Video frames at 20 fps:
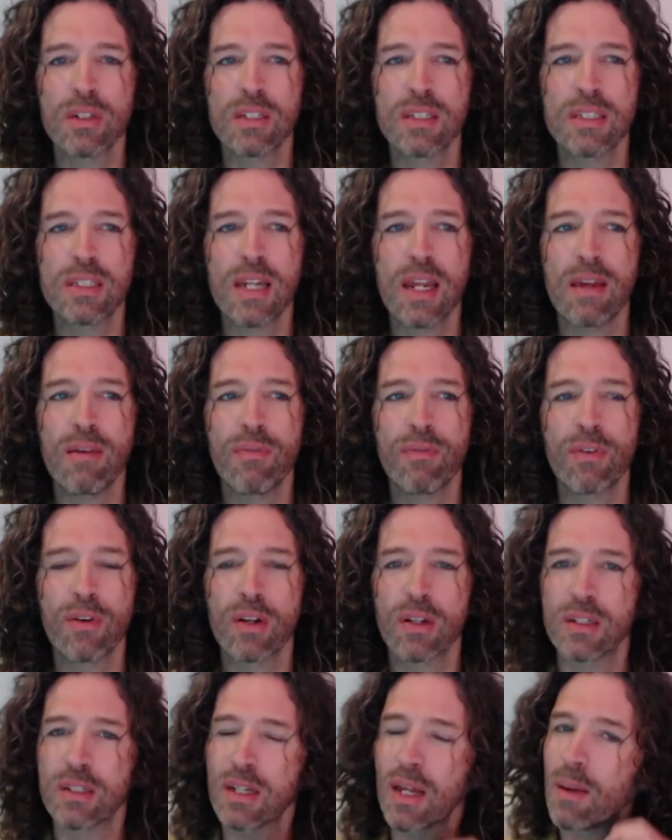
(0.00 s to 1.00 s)
say, for
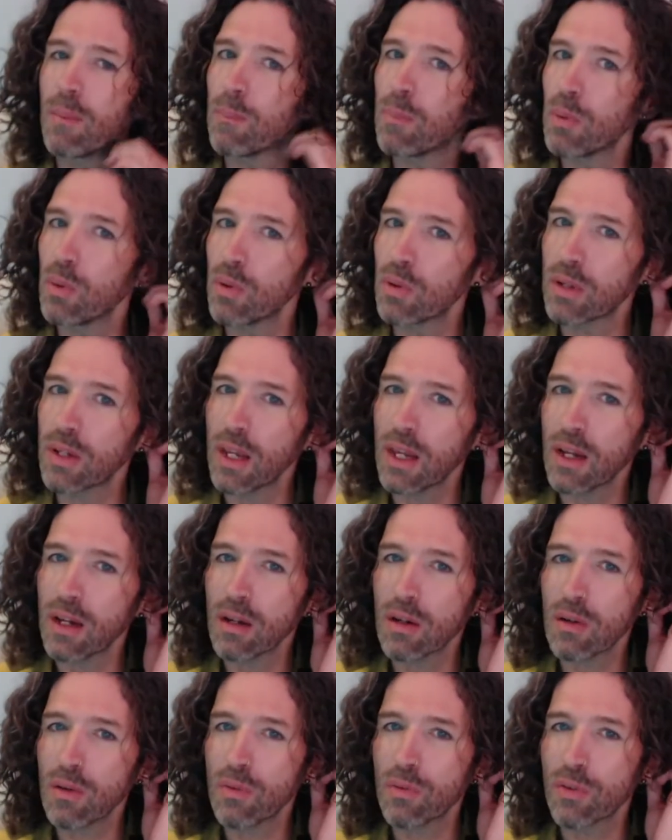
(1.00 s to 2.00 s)
example,
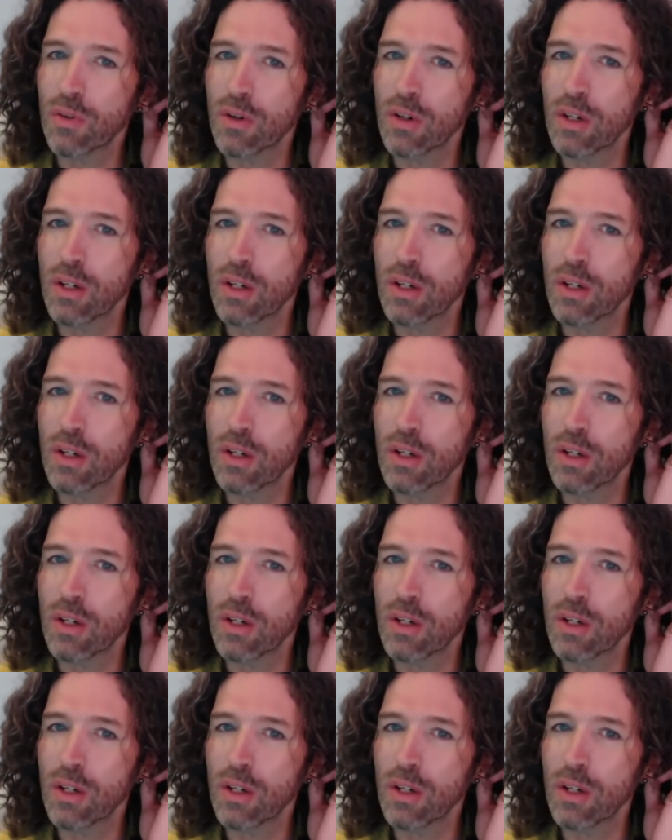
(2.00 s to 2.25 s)
cared for